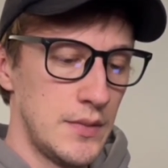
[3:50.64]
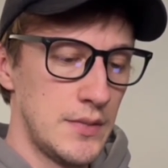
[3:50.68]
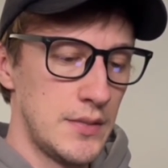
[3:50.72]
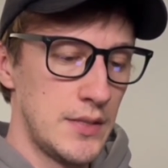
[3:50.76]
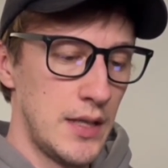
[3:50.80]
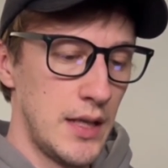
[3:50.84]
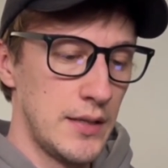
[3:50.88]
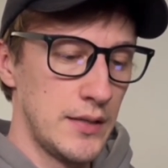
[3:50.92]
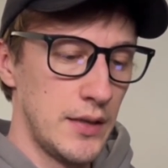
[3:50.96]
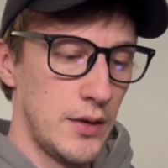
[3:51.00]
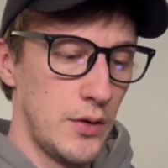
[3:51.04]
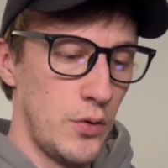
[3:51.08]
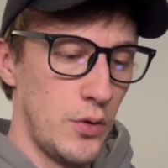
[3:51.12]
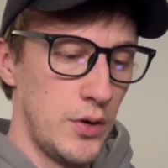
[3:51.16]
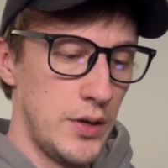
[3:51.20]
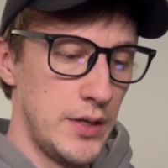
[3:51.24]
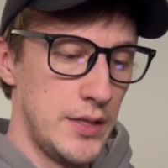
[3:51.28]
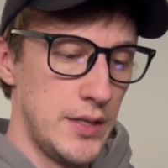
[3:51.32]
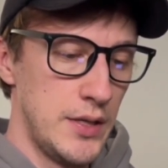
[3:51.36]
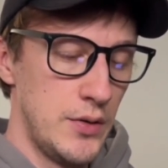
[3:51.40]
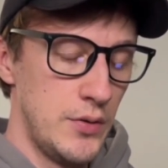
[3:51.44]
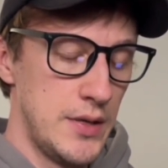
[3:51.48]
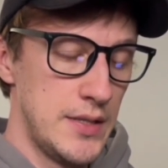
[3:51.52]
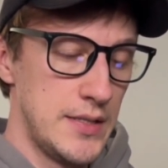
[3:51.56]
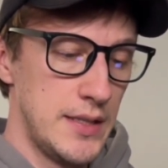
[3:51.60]
Select the coin
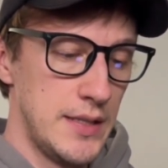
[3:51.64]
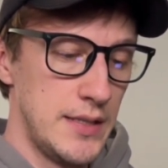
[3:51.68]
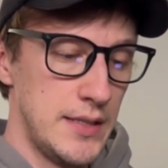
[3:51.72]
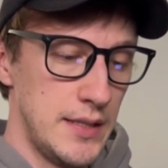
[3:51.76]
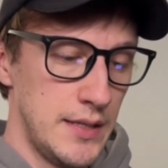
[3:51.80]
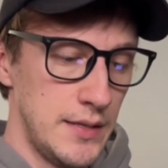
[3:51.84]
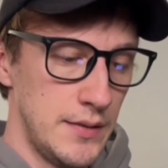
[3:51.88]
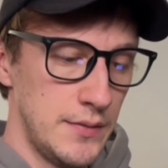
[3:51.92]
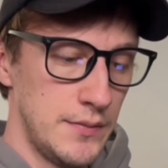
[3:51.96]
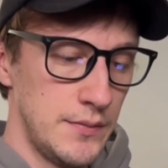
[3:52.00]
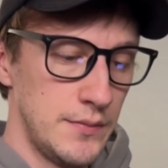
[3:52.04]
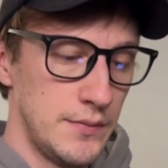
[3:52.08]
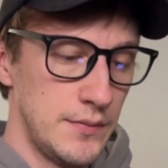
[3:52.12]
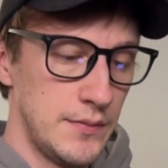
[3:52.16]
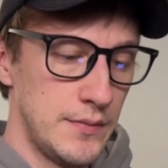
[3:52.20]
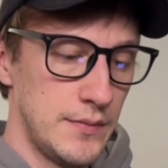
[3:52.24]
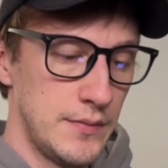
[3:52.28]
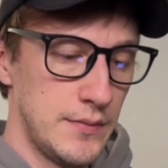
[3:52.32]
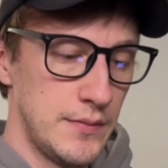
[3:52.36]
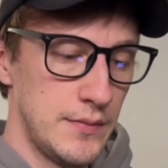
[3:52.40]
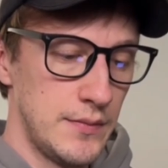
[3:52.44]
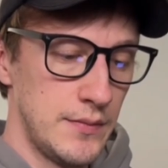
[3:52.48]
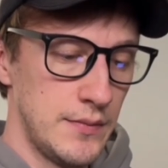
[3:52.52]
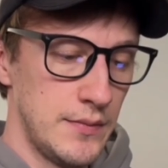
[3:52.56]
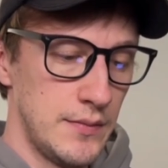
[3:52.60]
USDT.
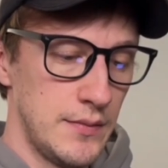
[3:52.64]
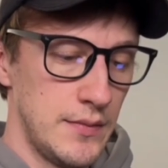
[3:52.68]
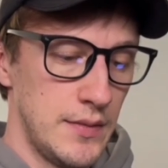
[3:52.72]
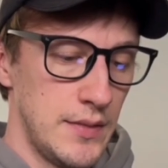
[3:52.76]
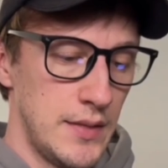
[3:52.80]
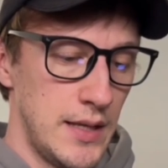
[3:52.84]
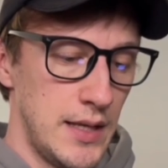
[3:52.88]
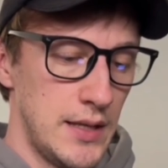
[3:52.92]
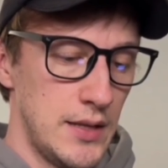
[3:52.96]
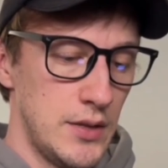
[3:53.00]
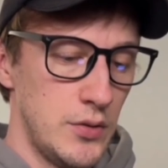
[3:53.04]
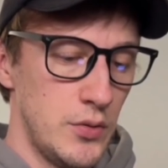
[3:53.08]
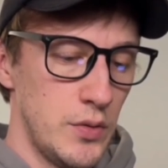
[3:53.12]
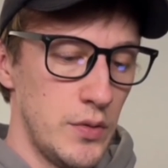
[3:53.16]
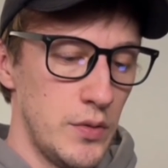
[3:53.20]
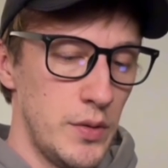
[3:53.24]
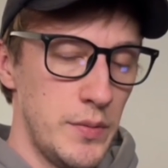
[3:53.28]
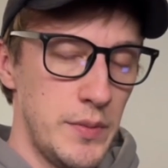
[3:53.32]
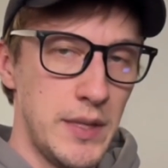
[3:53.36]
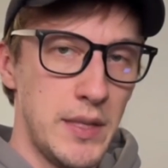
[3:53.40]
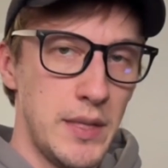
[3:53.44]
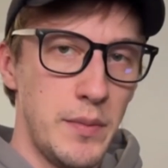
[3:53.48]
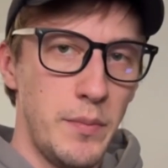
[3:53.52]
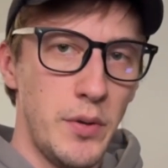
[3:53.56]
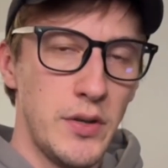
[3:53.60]
That is, we will
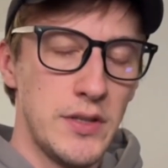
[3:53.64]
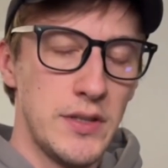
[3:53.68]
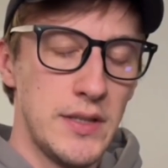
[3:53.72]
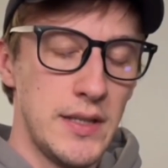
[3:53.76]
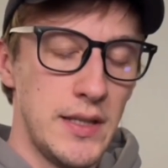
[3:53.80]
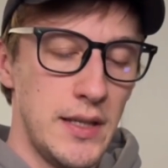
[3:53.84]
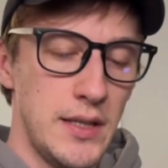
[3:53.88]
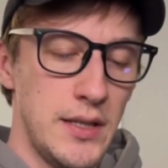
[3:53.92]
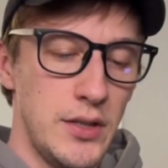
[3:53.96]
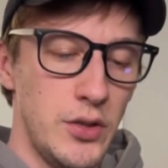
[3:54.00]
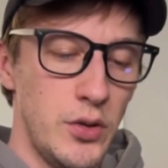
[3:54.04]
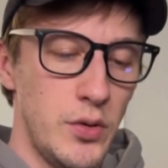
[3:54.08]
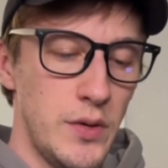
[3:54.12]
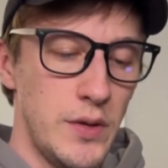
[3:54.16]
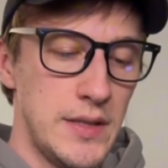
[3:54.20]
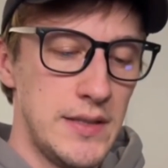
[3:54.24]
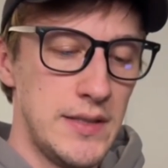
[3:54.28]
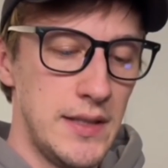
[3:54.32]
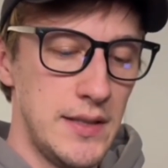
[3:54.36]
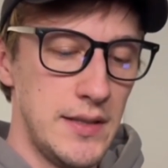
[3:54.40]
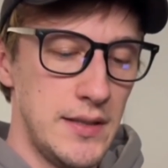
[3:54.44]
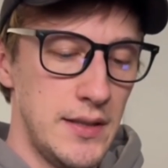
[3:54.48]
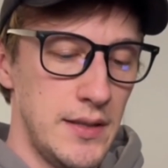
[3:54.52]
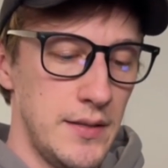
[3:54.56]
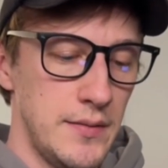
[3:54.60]
be depositing in
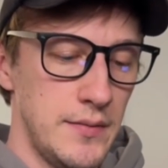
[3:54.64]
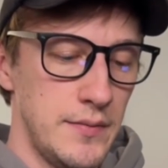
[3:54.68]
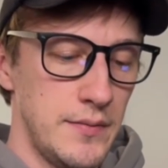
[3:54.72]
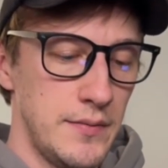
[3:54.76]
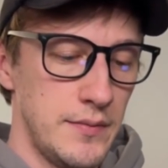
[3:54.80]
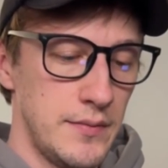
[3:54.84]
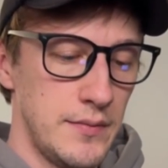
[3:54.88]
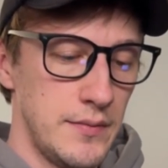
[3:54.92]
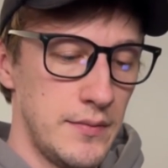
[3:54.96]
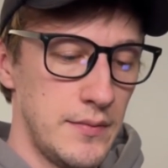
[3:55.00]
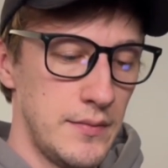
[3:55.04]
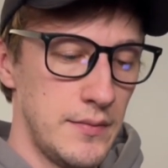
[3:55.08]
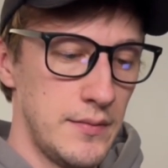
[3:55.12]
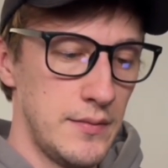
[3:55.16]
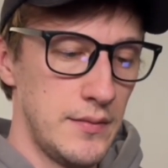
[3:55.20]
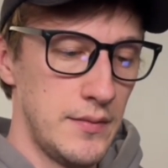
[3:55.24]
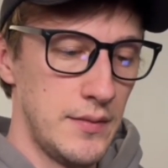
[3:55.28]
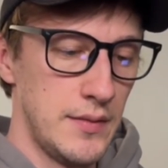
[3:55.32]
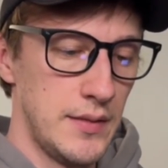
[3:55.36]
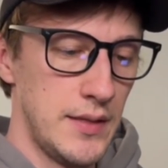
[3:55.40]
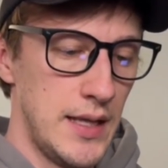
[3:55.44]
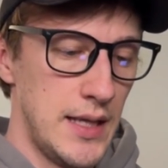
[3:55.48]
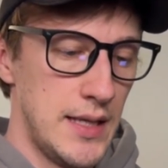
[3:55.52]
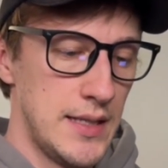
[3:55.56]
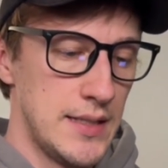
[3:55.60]
USDT.
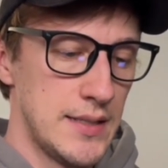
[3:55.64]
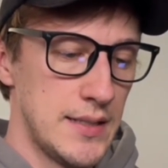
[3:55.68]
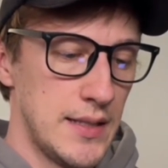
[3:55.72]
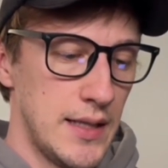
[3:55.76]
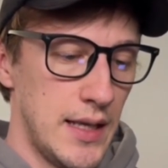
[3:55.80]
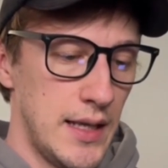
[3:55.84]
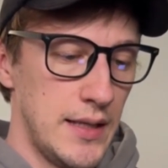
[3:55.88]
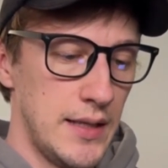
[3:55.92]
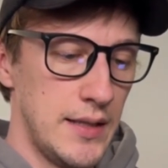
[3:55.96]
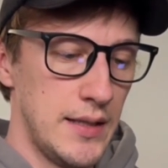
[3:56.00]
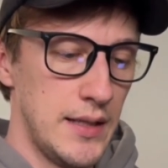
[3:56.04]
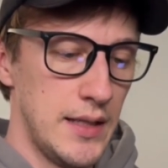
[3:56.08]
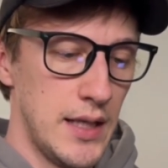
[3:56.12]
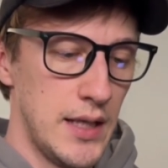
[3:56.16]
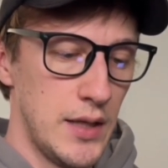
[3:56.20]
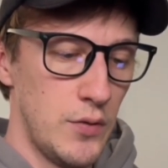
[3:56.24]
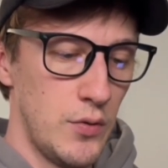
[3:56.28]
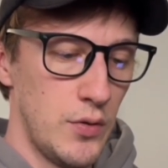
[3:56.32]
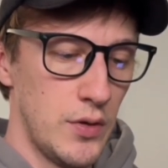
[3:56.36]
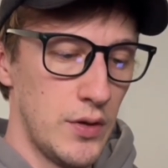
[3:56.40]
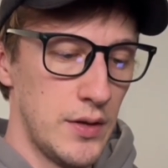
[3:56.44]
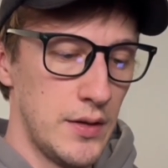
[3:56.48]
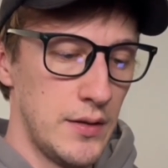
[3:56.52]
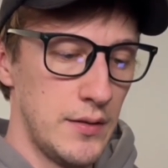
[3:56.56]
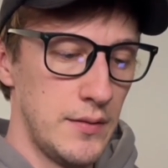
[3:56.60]
Next, select the
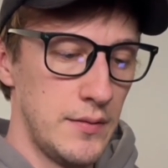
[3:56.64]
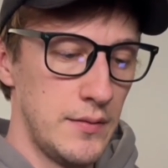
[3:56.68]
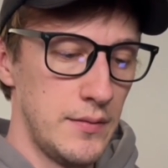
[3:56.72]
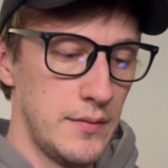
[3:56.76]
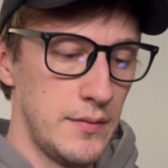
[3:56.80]
network.